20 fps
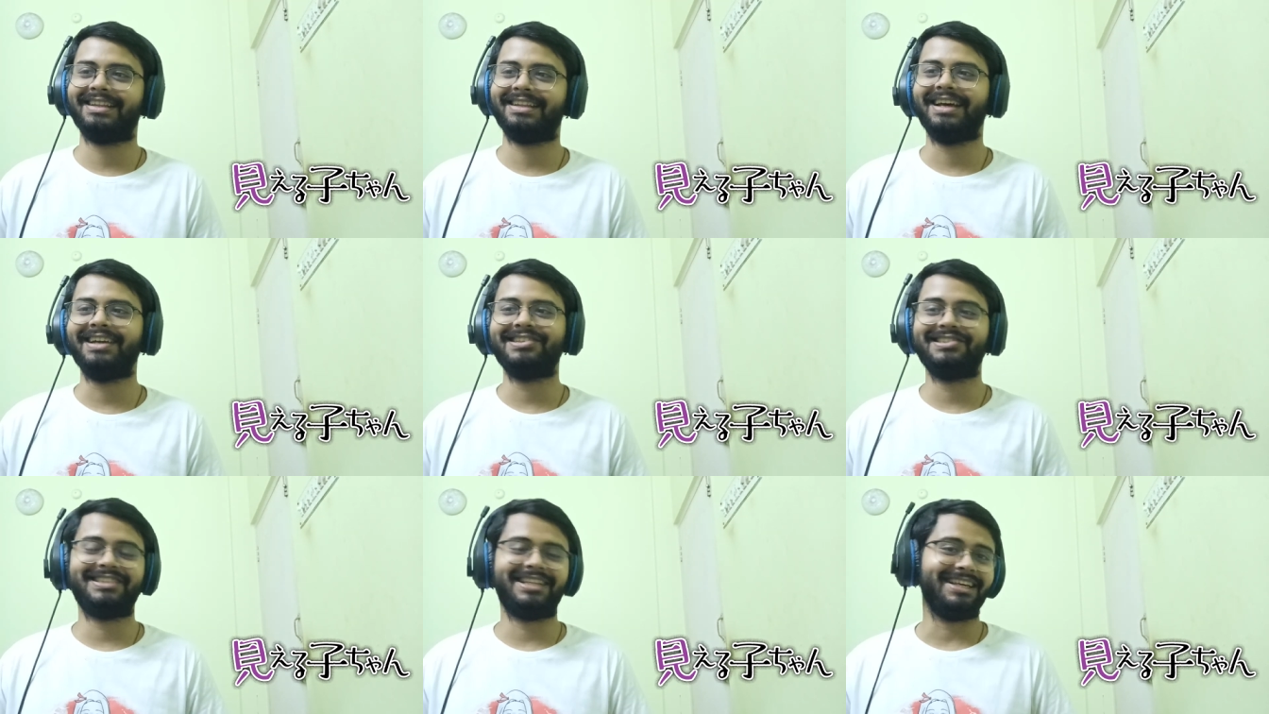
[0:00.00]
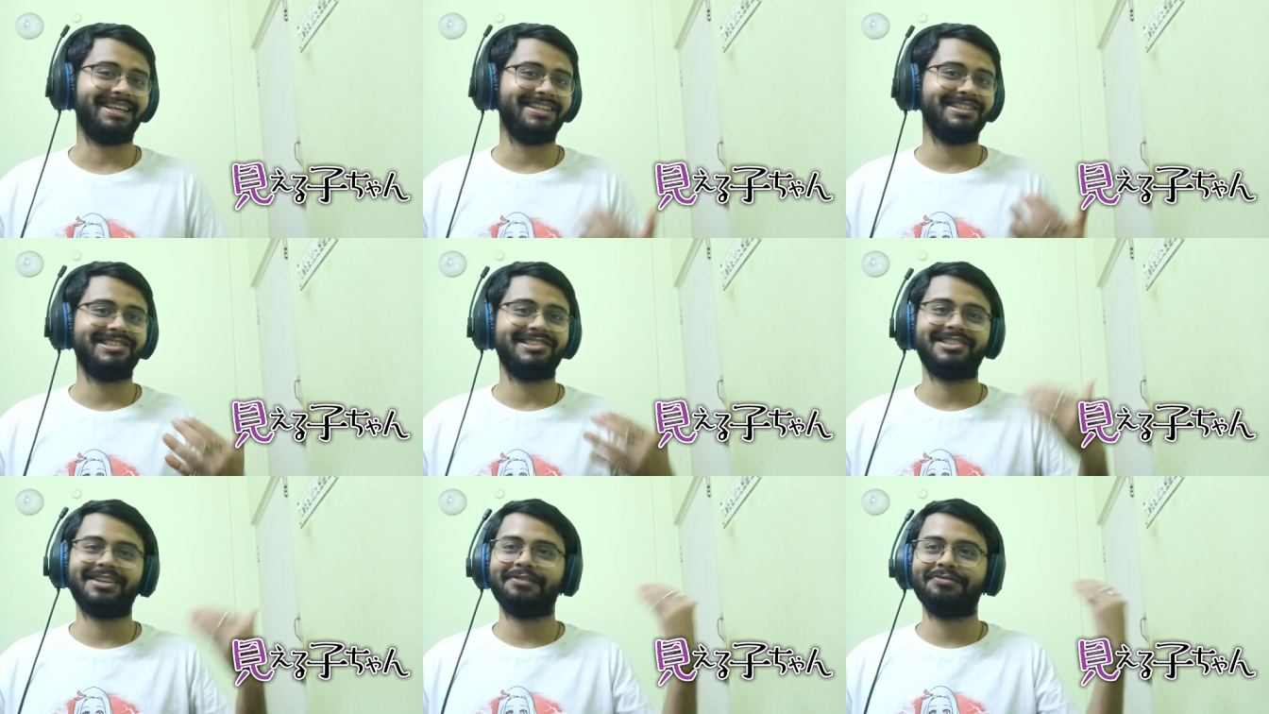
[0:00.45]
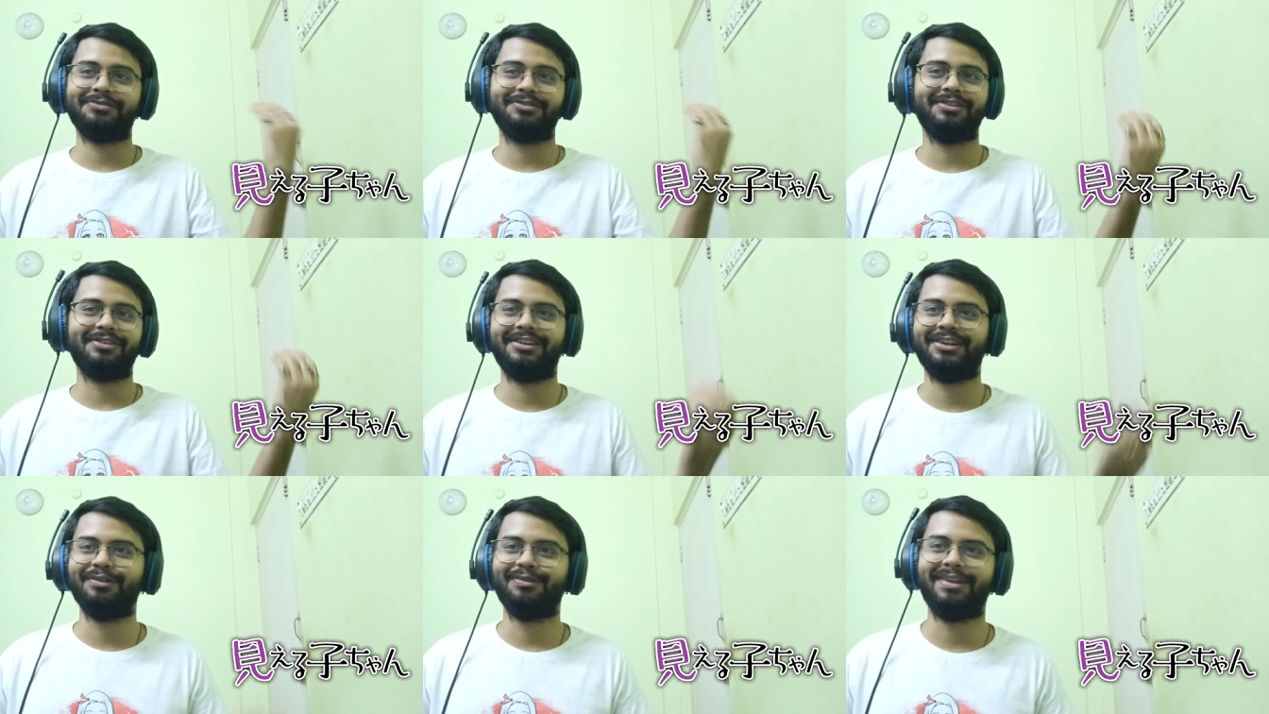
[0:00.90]
that's taking stuff
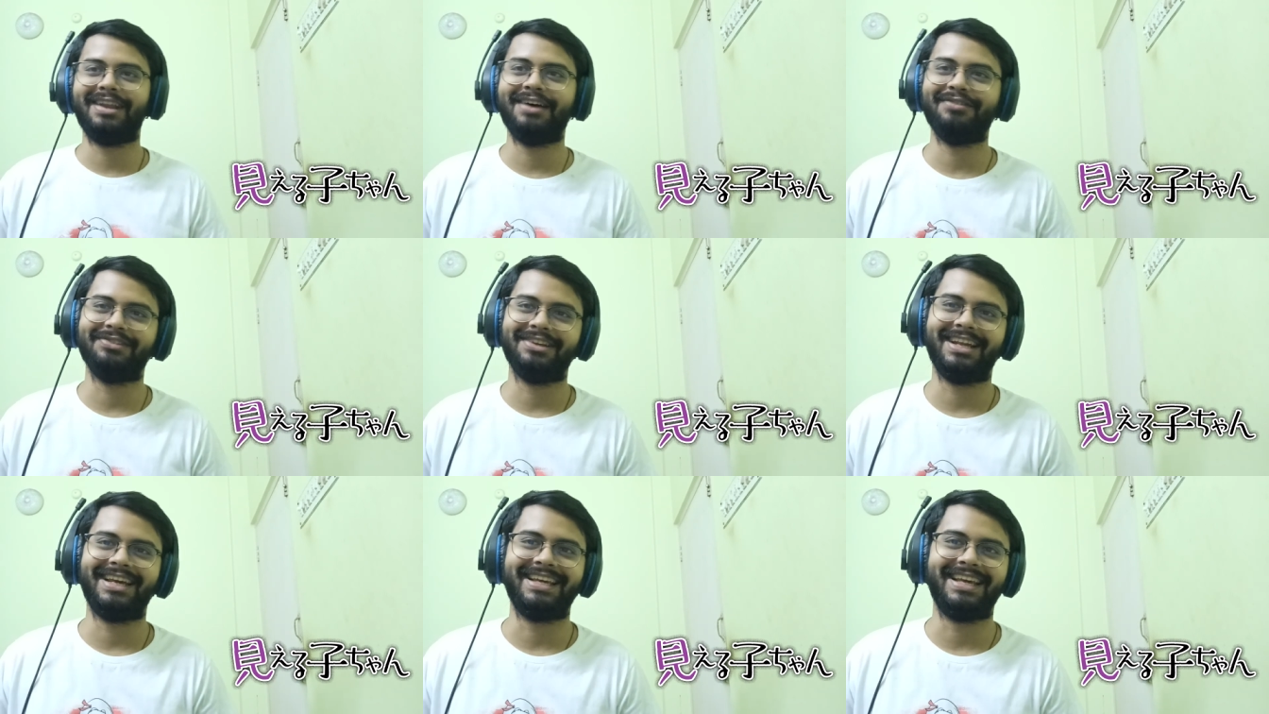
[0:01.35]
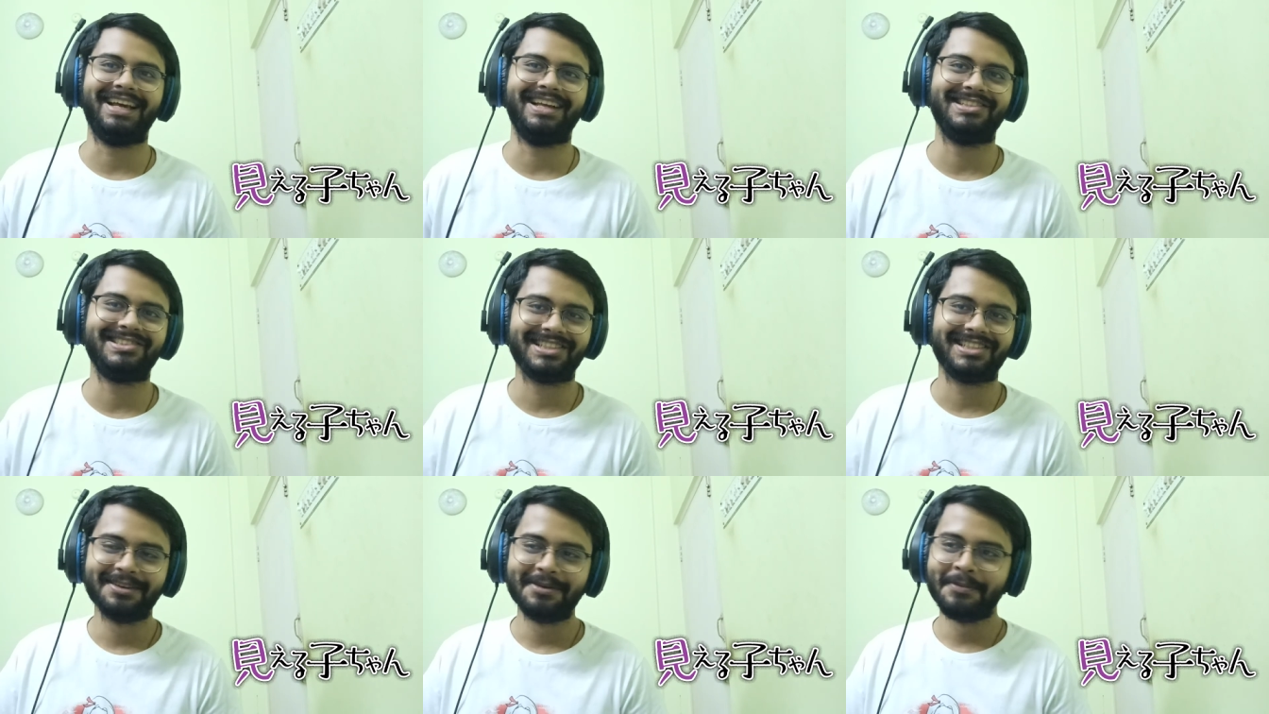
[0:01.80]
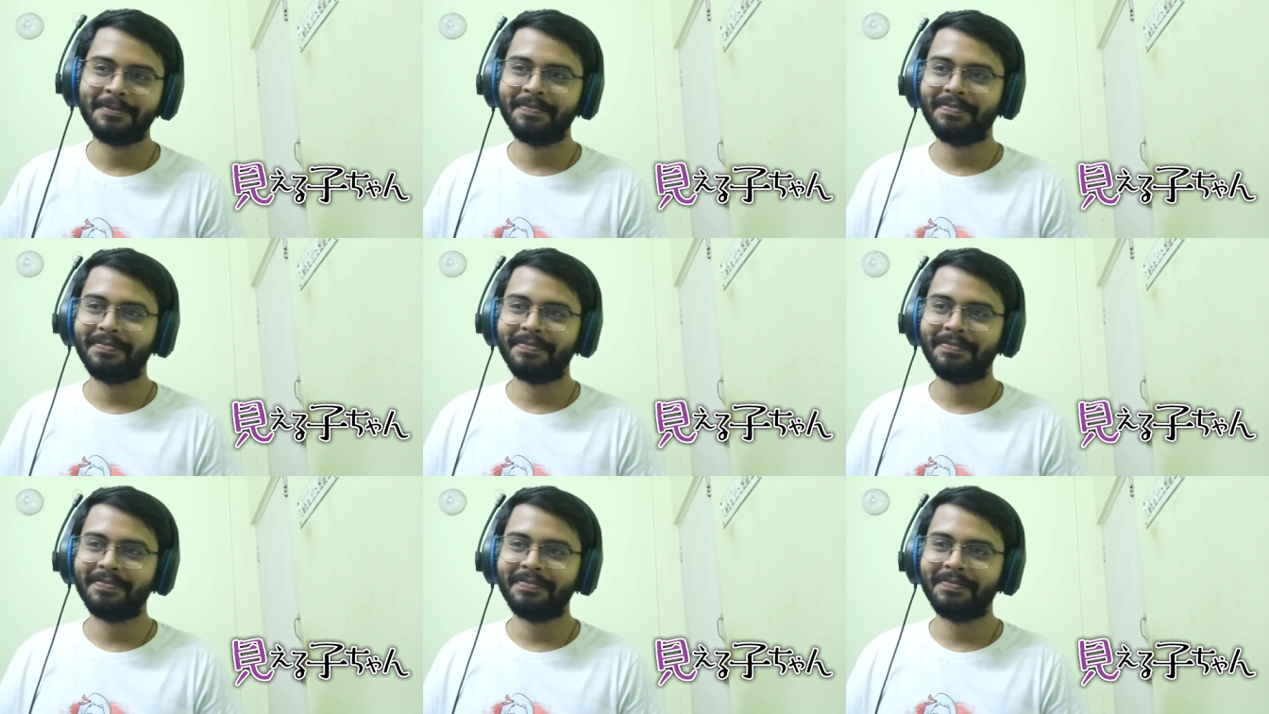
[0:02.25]
to a new level, I guess.